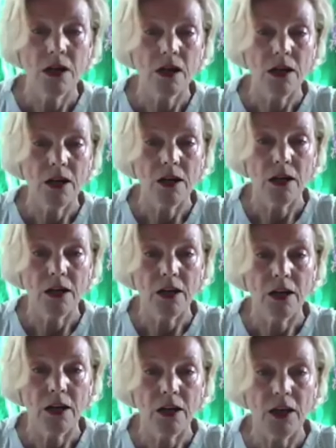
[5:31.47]

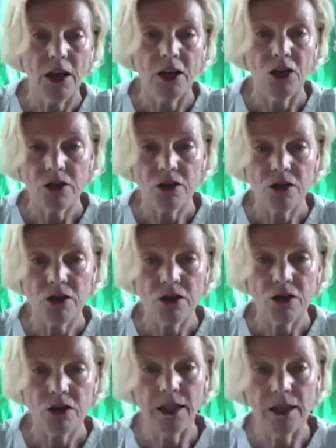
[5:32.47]
it doesn't
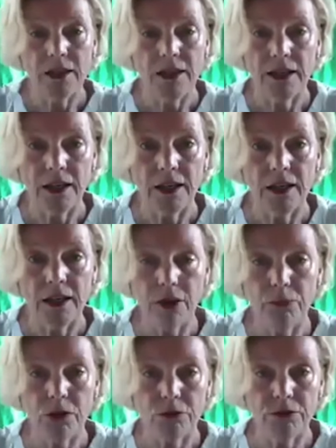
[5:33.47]
mean that they give
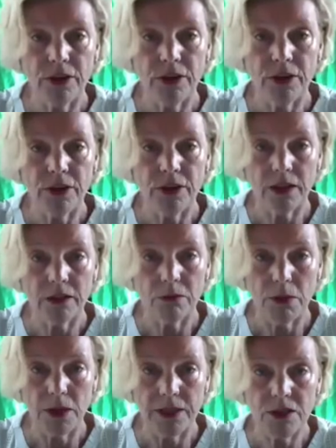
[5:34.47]
up their
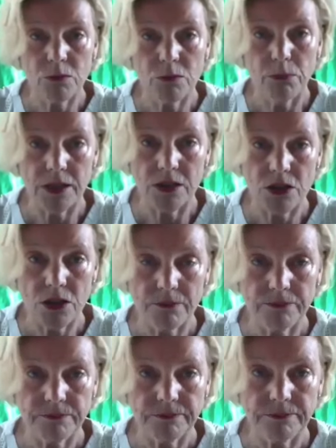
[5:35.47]
victimized place.
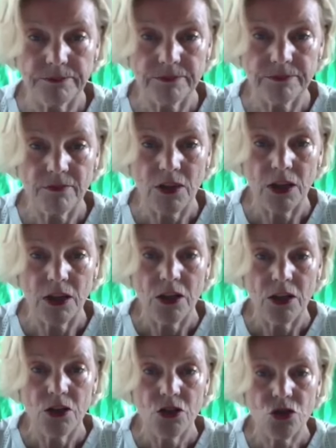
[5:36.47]

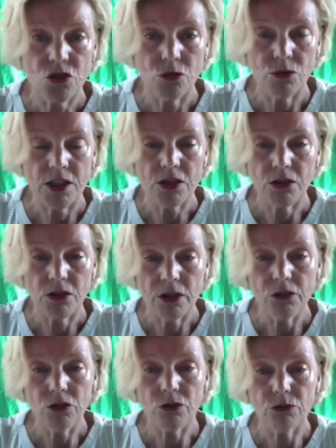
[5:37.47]
So I
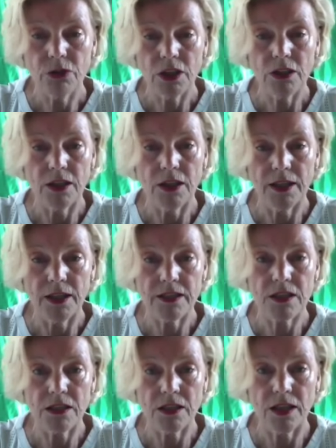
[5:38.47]
started to realize
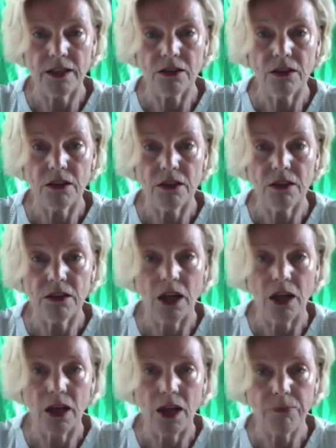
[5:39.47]
that they
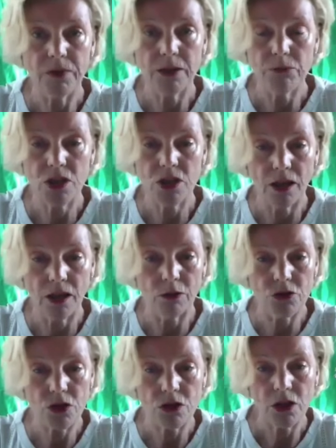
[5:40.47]
kept
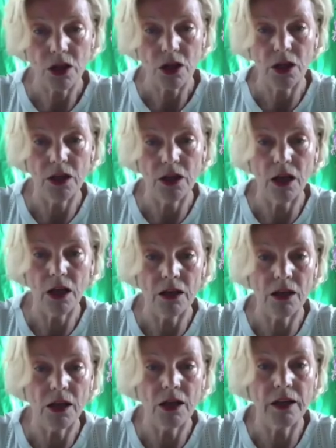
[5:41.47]
themselves in
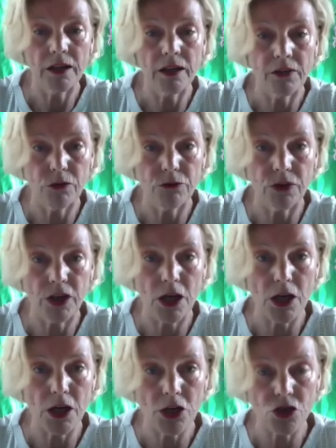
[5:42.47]
an
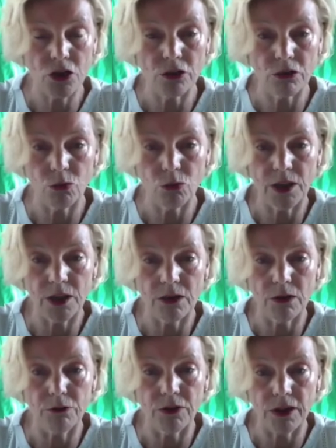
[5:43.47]
identification with a
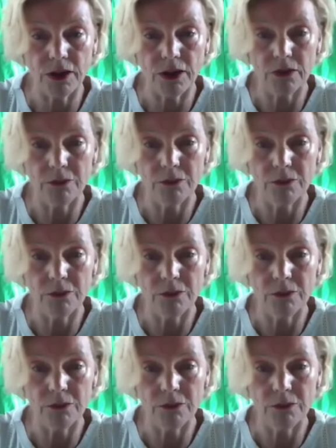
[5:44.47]
victim,